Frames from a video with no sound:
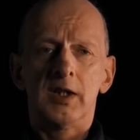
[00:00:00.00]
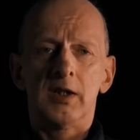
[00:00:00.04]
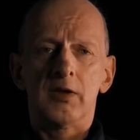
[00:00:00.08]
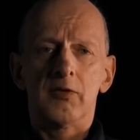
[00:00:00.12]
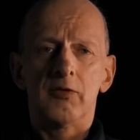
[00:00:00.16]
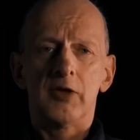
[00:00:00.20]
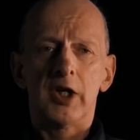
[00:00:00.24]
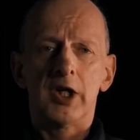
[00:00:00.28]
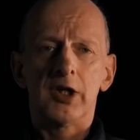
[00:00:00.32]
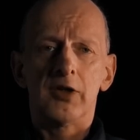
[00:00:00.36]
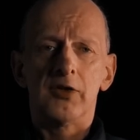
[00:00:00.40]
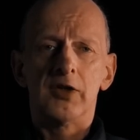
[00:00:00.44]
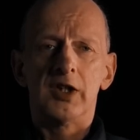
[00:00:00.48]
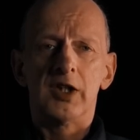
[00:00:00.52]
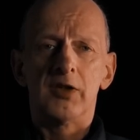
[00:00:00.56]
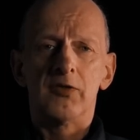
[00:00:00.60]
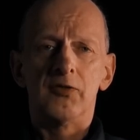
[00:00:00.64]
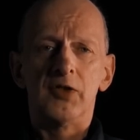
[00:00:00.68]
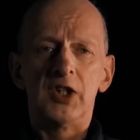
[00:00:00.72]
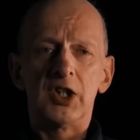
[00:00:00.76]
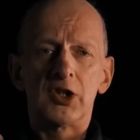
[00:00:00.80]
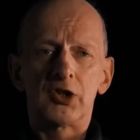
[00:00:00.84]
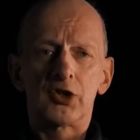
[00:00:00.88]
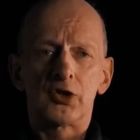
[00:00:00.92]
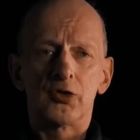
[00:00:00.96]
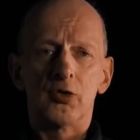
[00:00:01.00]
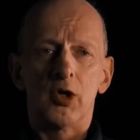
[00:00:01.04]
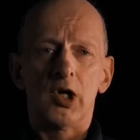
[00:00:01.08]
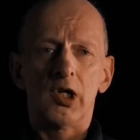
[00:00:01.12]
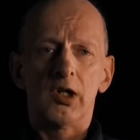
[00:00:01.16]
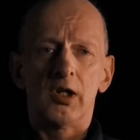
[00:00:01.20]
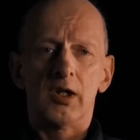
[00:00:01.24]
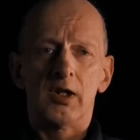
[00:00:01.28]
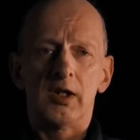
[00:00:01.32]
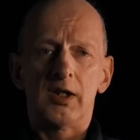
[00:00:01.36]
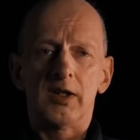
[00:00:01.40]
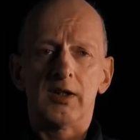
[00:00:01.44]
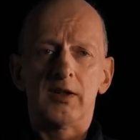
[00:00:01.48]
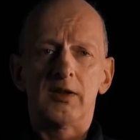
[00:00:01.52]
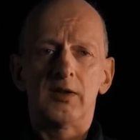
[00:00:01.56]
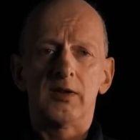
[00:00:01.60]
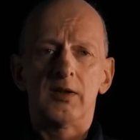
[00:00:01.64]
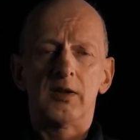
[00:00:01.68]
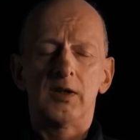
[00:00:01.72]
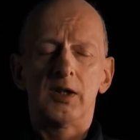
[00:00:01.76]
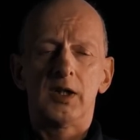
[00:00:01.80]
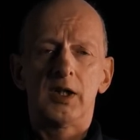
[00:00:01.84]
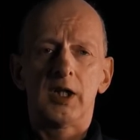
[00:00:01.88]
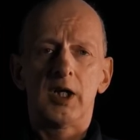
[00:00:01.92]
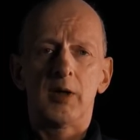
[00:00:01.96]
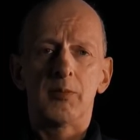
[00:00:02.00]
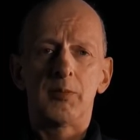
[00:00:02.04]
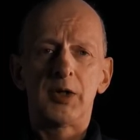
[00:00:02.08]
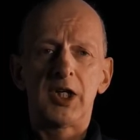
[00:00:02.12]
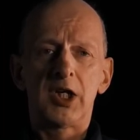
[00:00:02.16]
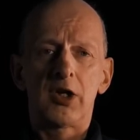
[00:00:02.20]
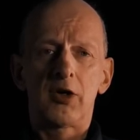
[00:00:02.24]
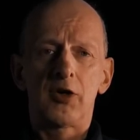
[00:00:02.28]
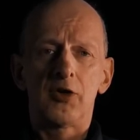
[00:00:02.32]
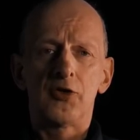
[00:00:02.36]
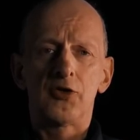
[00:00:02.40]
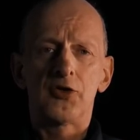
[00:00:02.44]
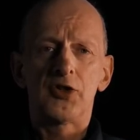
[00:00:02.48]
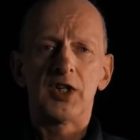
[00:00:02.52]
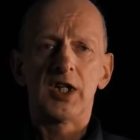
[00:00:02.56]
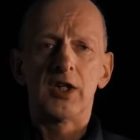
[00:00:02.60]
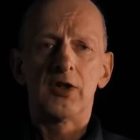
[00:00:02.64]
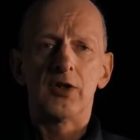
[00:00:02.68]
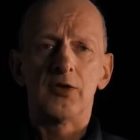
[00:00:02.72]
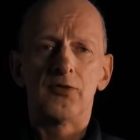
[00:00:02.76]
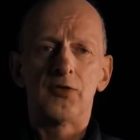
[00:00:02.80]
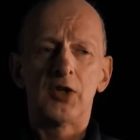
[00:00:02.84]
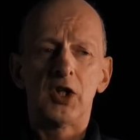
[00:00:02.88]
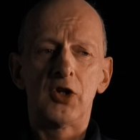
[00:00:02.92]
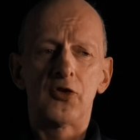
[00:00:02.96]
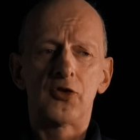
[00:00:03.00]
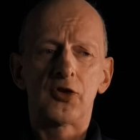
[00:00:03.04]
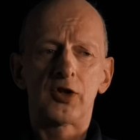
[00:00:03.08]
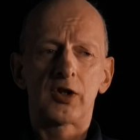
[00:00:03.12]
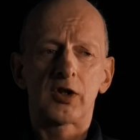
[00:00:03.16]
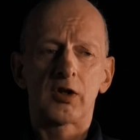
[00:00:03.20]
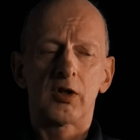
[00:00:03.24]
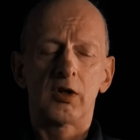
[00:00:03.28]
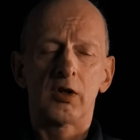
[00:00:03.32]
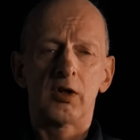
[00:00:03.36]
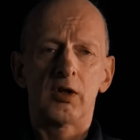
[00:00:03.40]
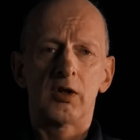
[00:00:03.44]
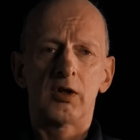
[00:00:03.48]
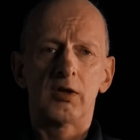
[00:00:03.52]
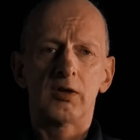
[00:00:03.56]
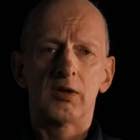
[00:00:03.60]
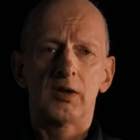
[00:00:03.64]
where the visual appearance and the physical